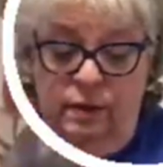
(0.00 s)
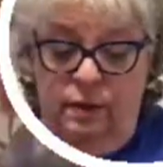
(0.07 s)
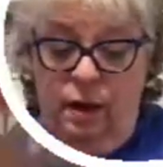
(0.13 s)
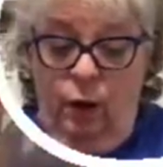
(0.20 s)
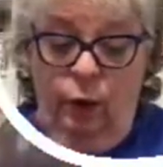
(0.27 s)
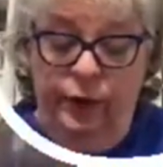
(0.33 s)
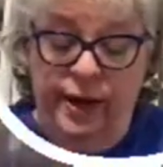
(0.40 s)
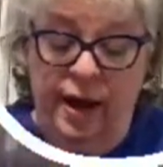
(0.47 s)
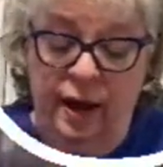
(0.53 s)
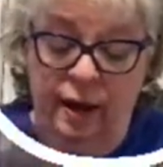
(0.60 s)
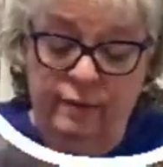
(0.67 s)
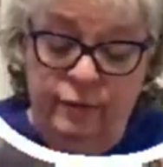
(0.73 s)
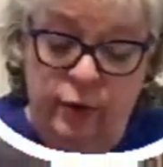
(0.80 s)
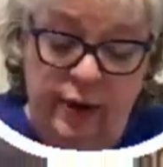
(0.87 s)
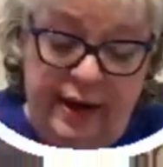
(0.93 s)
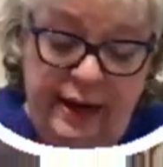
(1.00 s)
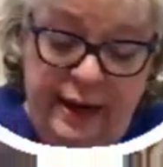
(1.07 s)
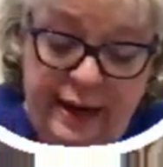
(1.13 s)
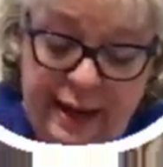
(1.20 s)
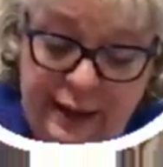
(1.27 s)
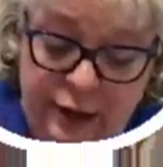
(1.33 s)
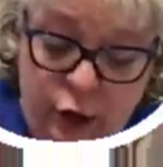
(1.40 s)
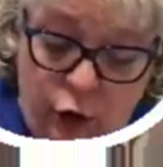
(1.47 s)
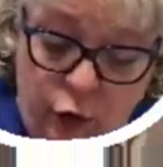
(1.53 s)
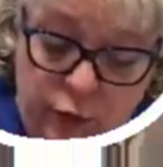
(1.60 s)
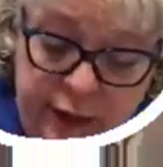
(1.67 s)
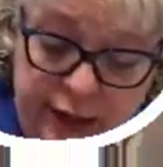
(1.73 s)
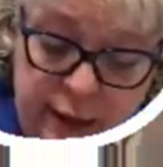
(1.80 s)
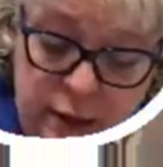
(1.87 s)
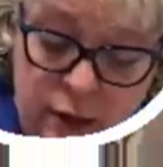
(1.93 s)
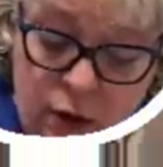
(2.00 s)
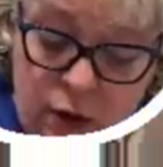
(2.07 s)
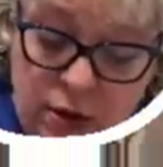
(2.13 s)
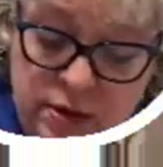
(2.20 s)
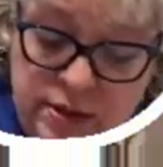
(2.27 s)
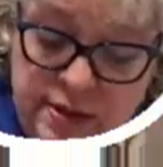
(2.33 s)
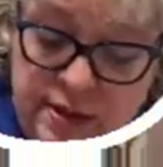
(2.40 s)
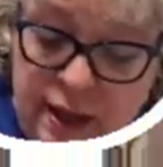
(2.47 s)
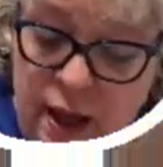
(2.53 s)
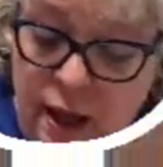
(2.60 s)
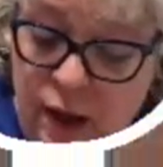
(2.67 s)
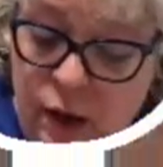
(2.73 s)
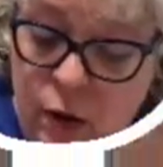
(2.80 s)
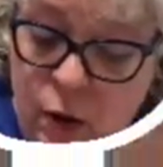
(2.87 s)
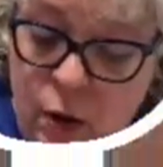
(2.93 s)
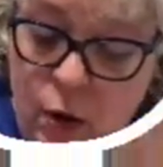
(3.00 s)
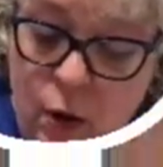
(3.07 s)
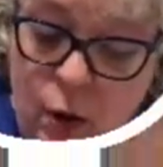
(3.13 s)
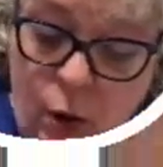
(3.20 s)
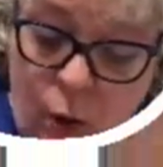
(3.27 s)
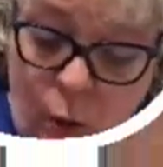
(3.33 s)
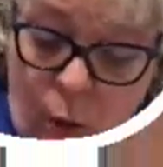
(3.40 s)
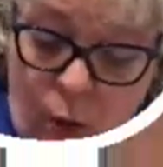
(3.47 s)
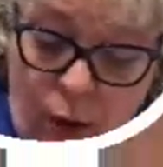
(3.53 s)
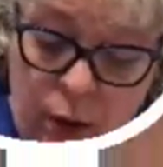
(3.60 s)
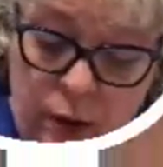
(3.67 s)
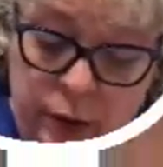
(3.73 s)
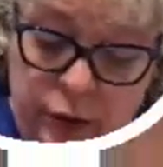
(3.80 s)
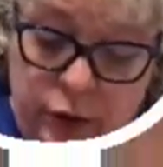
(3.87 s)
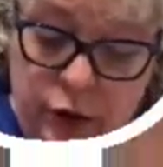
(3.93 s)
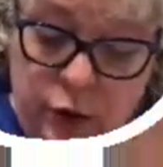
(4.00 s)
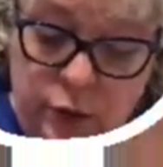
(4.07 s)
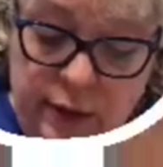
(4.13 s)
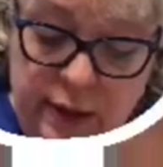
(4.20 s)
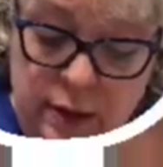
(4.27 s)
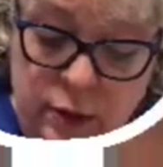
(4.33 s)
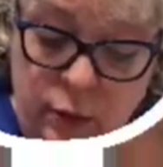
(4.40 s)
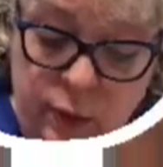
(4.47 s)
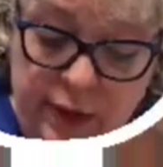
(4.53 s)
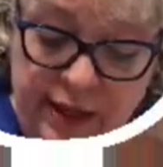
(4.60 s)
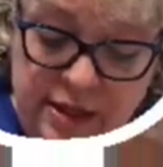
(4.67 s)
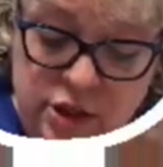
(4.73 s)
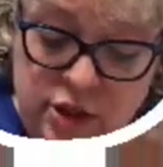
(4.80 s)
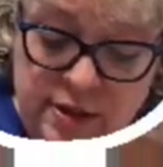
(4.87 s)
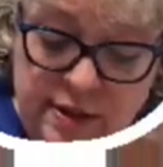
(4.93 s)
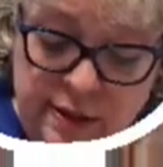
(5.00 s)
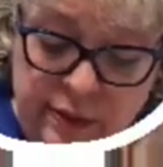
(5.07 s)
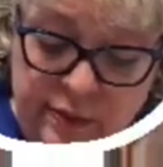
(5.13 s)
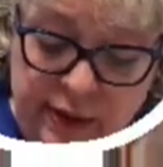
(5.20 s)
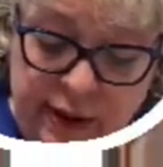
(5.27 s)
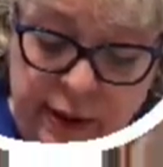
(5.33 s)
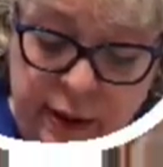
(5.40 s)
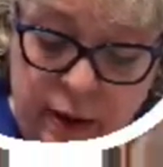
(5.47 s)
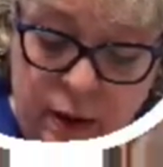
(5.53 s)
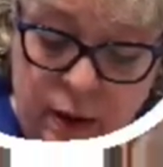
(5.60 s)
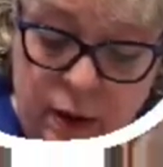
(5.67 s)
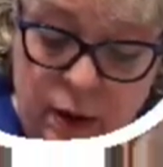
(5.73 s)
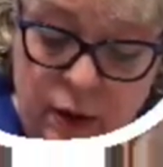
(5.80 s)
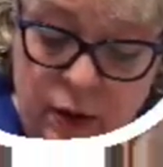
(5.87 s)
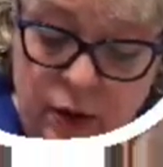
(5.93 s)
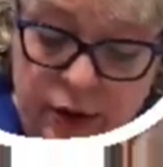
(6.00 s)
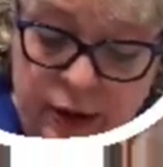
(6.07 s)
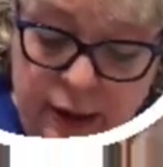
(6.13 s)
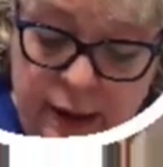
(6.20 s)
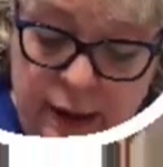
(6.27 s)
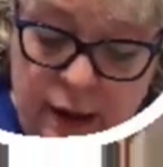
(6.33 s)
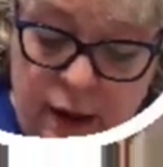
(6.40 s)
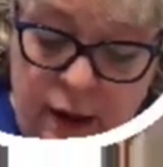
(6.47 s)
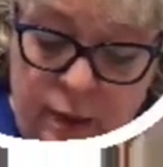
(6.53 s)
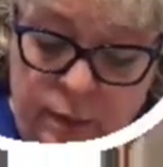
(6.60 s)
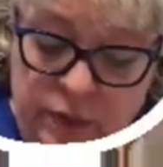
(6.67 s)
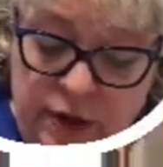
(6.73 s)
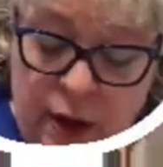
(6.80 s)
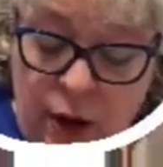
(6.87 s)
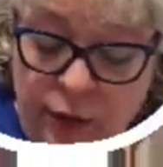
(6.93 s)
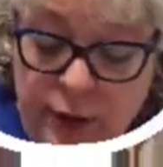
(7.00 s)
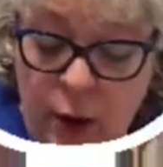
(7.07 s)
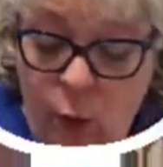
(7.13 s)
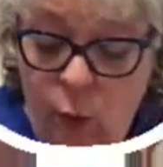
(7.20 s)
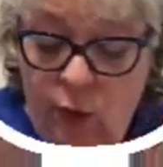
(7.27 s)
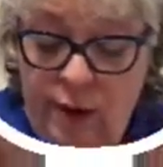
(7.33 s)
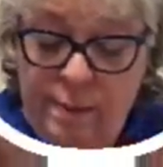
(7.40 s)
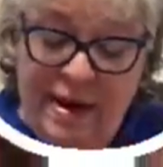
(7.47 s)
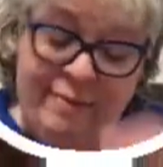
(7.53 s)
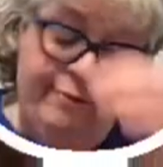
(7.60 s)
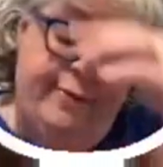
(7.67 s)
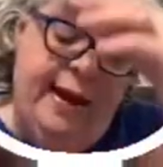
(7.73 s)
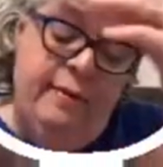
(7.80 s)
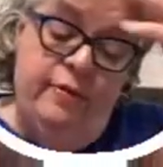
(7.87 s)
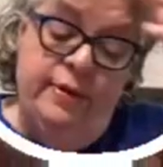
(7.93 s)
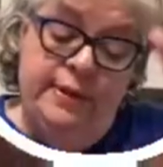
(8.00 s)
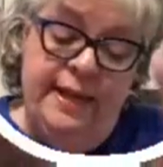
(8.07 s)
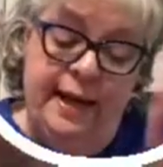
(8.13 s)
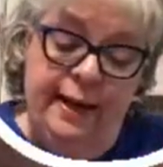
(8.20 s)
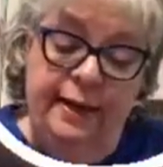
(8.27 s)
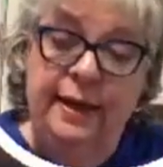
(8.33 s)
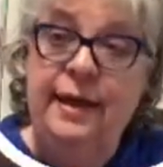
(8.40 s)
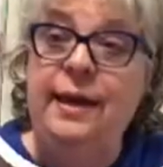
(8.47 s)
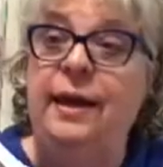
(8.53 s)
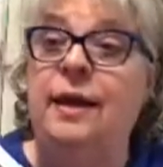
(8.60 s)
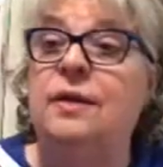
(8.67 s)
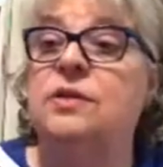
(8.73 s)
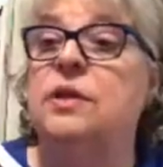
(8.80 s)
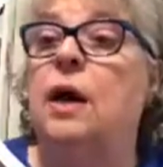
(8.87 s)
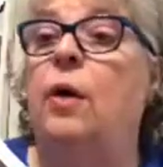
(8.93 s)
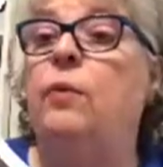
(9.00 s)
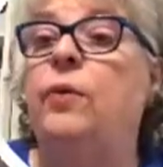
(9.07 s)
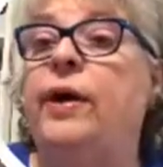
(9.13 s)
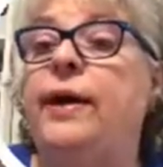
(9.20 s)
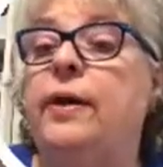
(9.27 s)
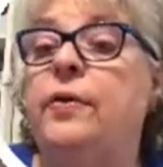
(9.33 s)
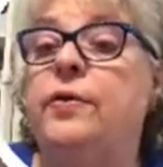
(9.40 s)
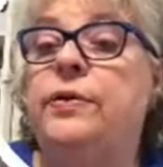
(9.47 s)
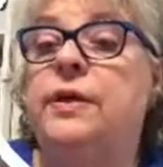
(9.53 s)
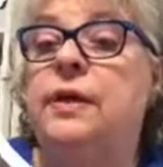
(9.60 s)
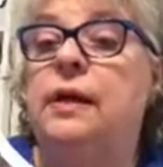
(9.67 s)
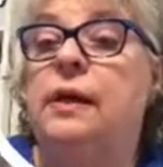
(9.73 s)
old olive or any kind of green cardstock, or you can do what I just did right here. Y'all know one of my favorite techniques around